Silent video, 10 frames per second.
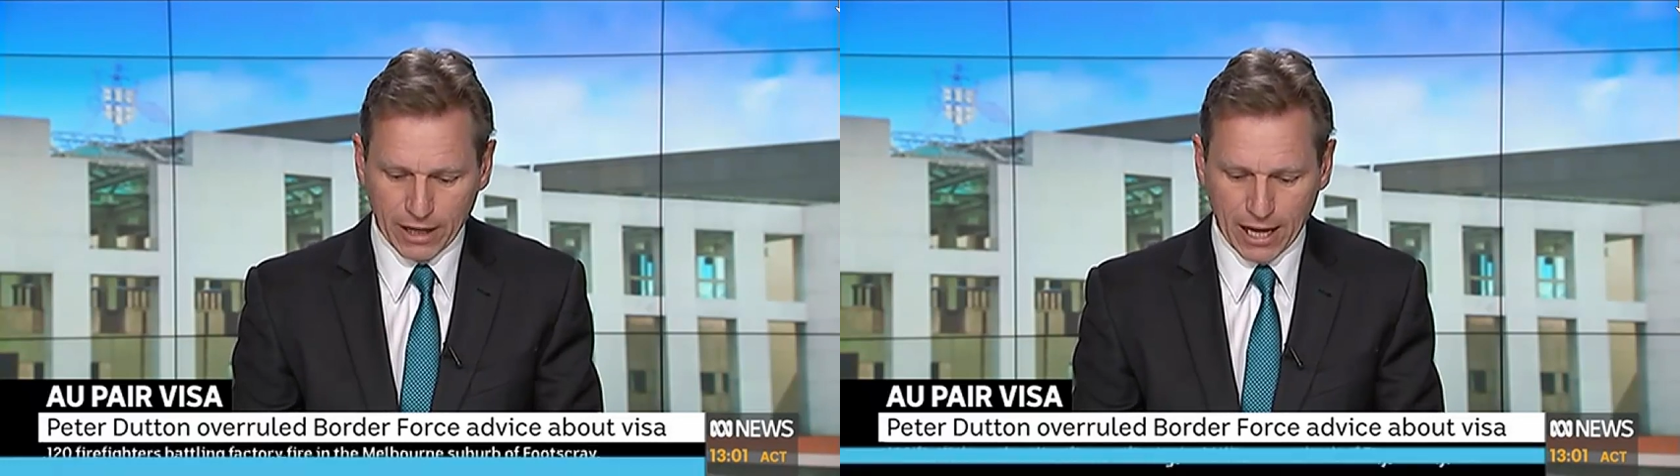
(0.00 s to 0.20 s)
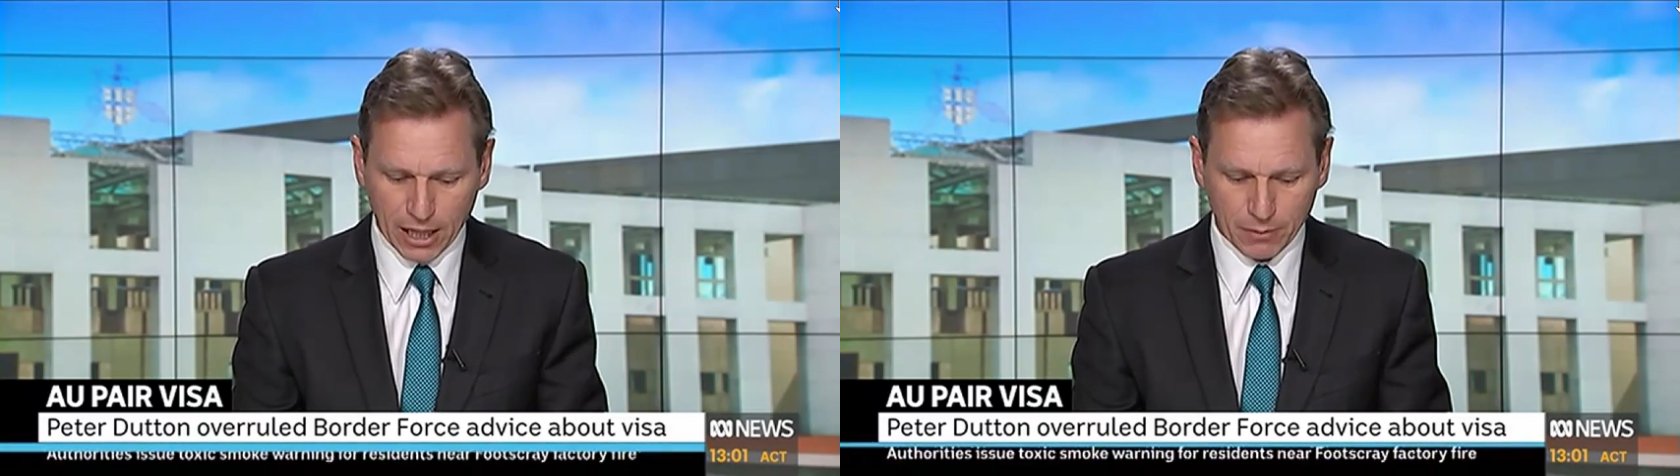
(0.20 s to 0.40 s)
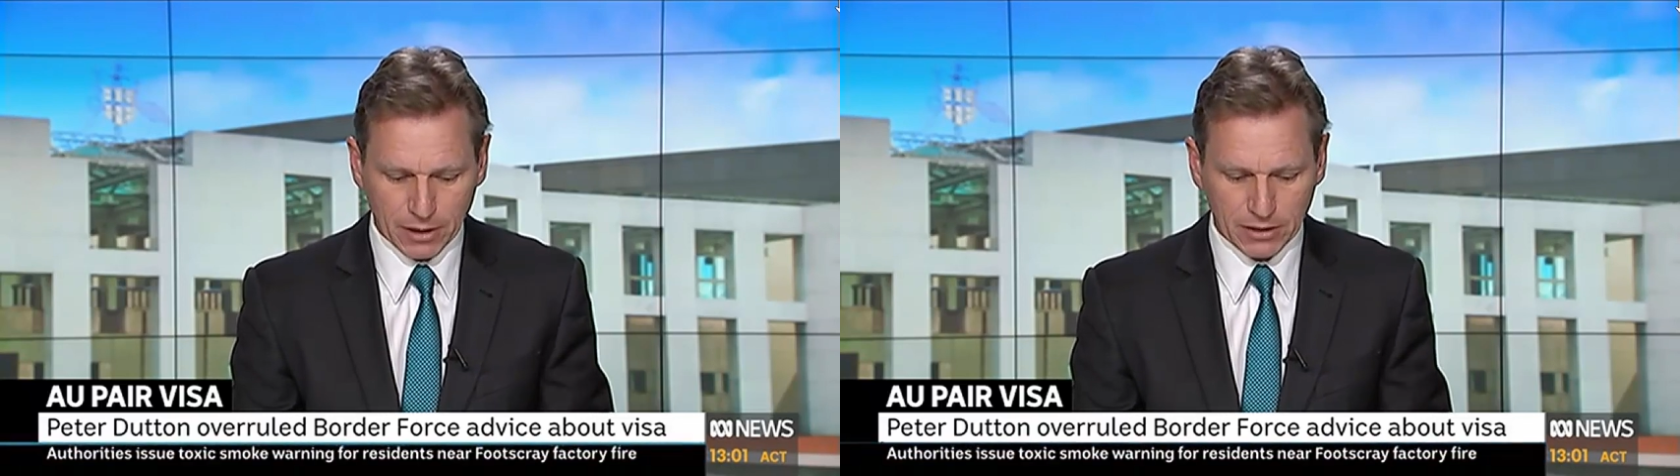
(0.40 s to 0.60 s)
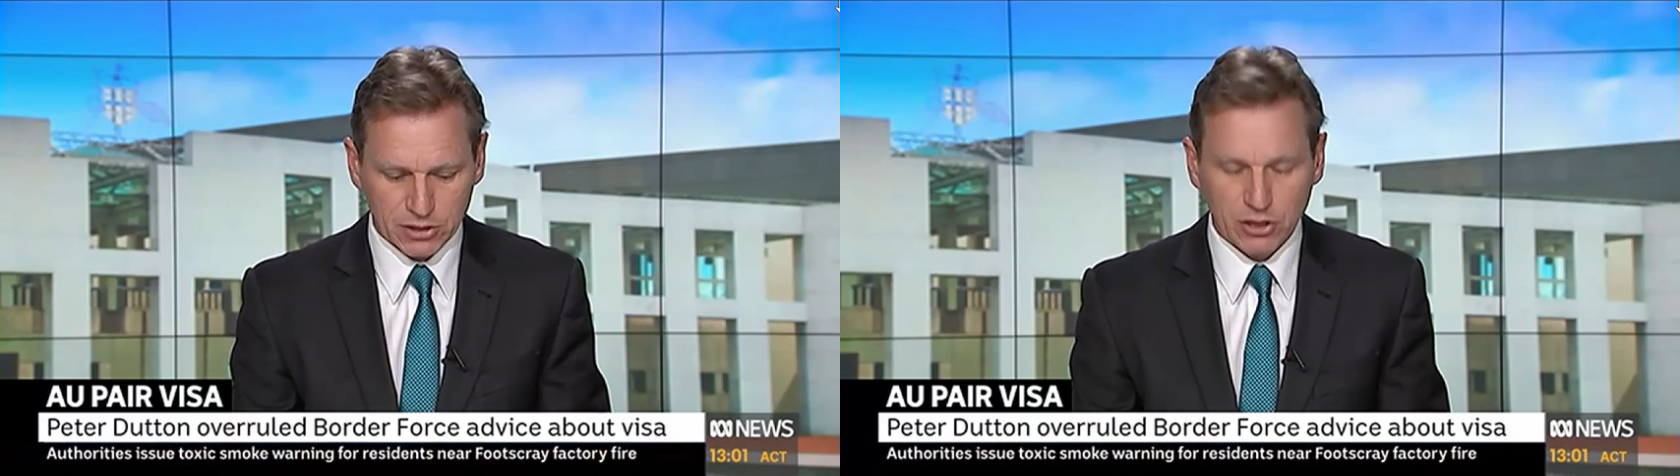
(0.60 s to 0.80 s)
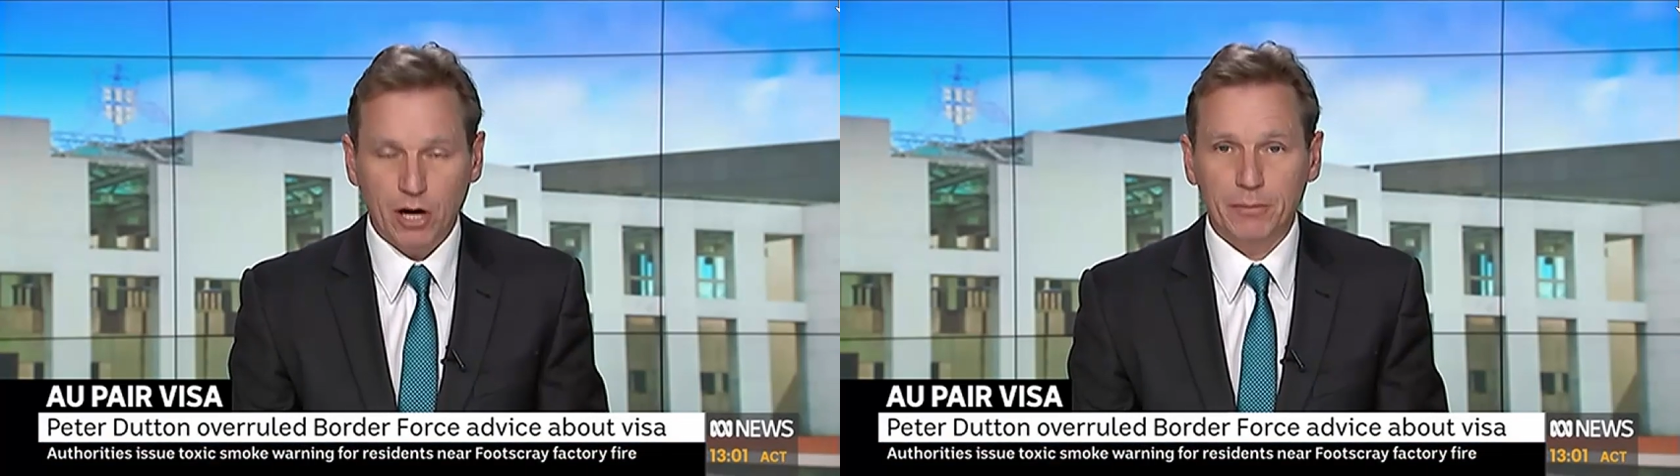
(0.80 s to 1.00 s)
Callum and
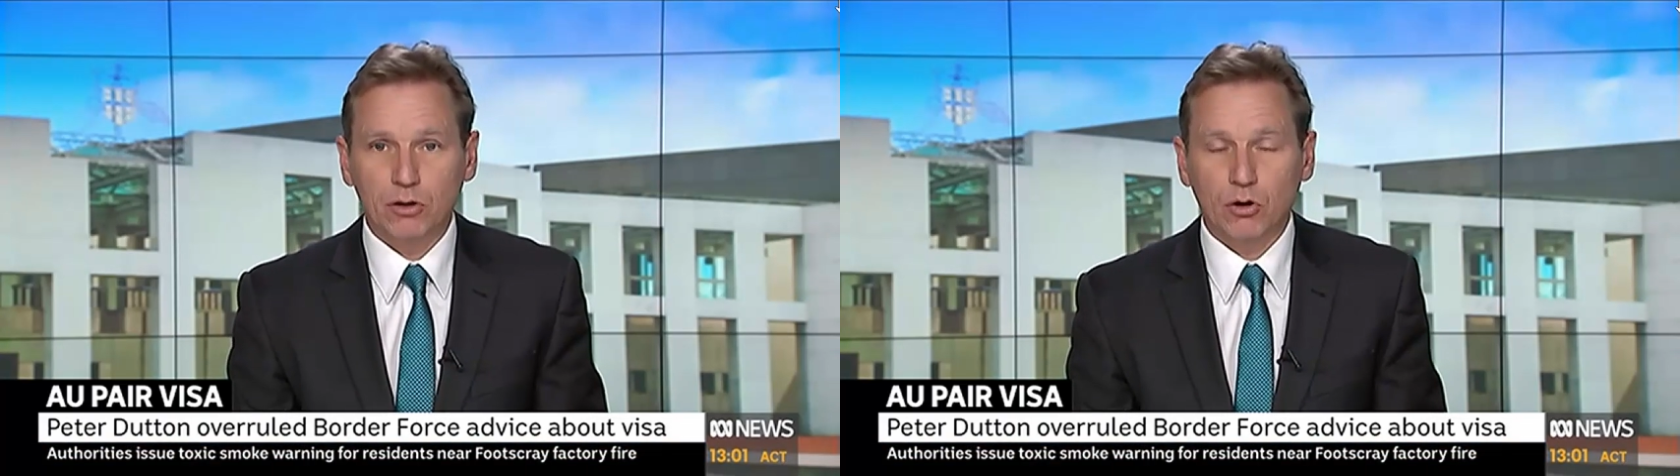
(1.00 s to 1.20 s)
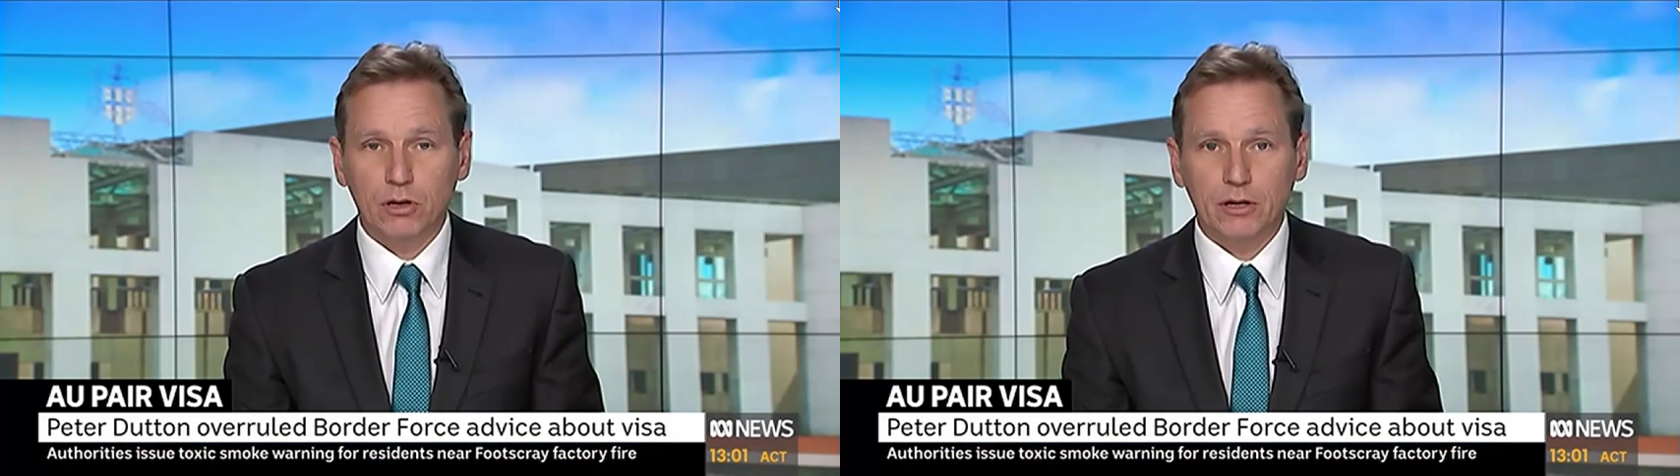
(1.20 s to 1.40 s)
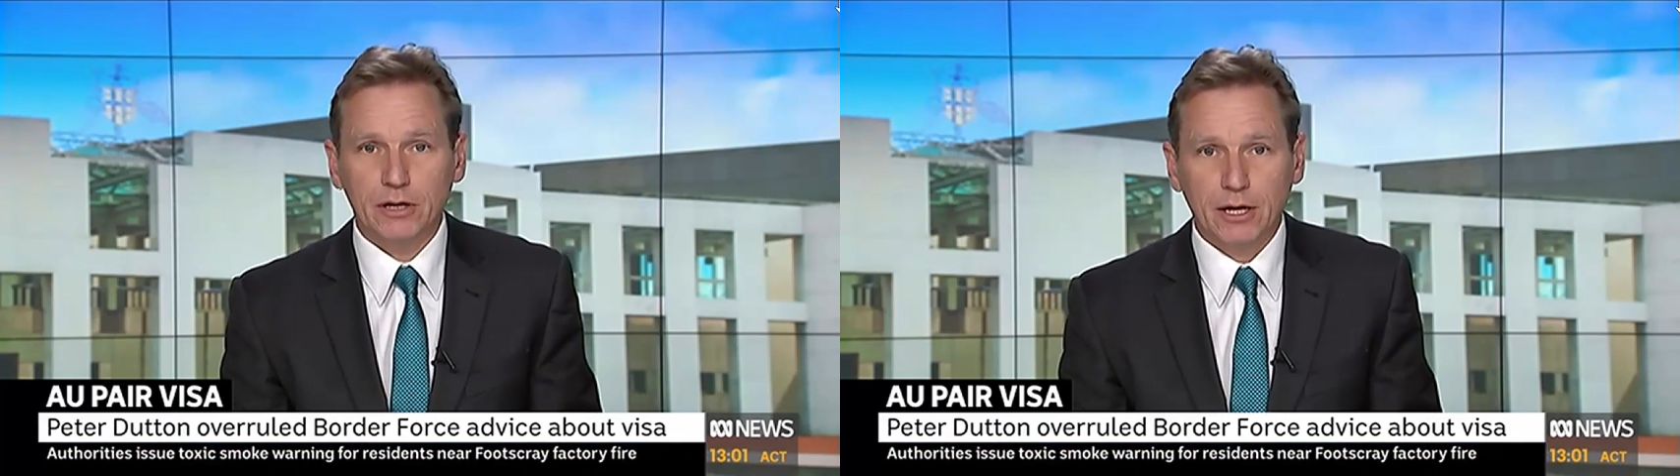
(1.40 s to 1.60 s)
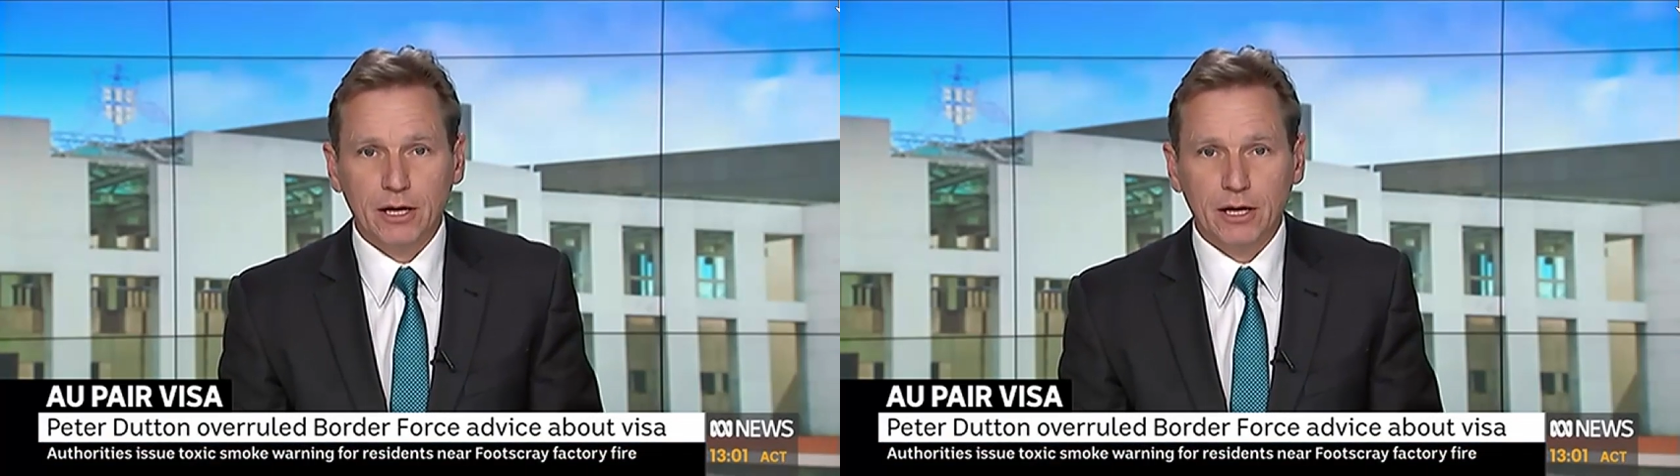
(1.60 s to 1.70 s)
Skye McLaughlin.